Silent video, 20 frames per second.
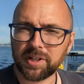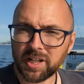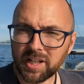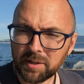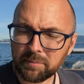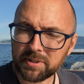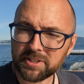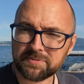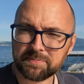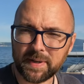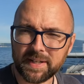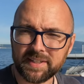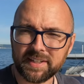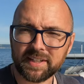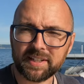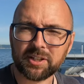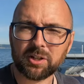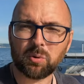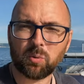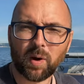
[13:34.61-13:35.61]
gonna be
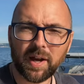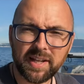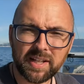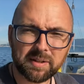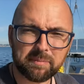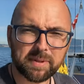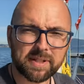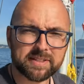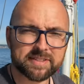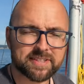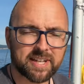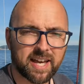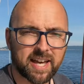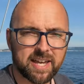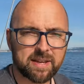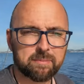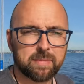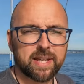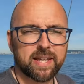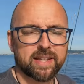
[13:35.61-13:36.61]
spending quite a bit of
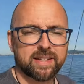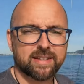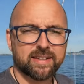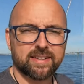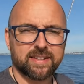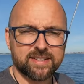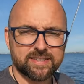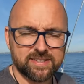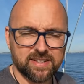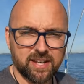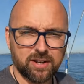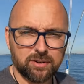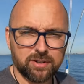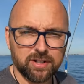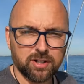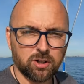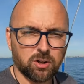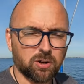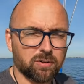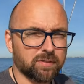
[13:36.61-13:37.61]
time in this
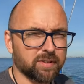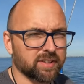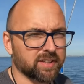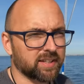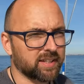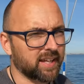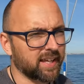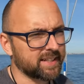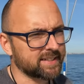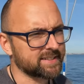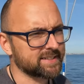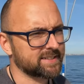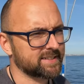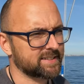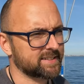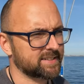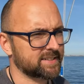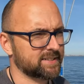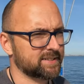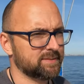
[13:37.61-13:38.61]
area over the
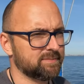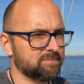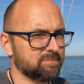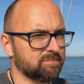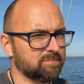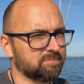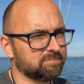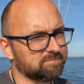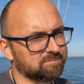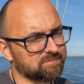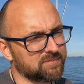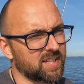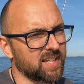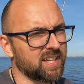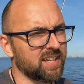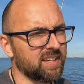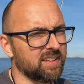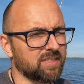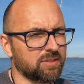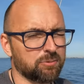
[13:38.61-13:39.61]
next
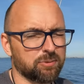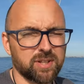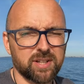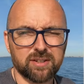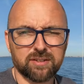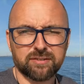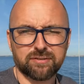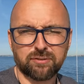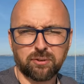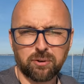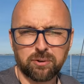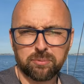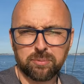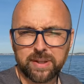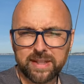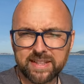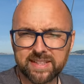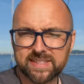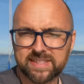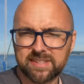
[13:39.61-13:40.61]
3 or 4
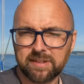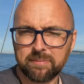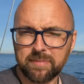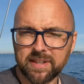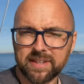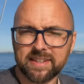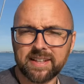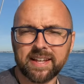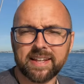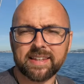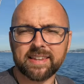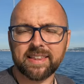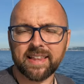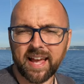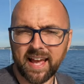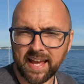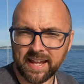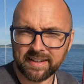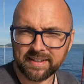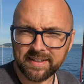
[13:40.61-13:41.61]
weeks, something like
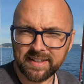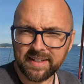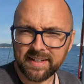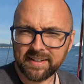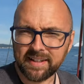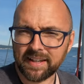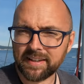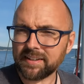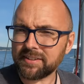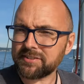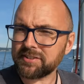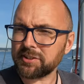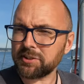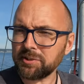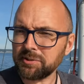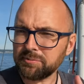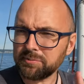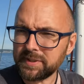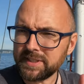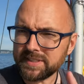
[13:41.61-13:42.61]
that. And there's a
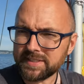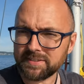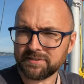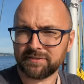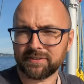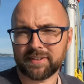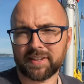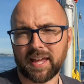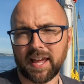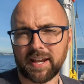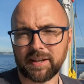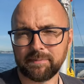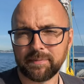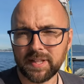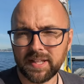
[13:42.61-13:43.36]
good reason for that.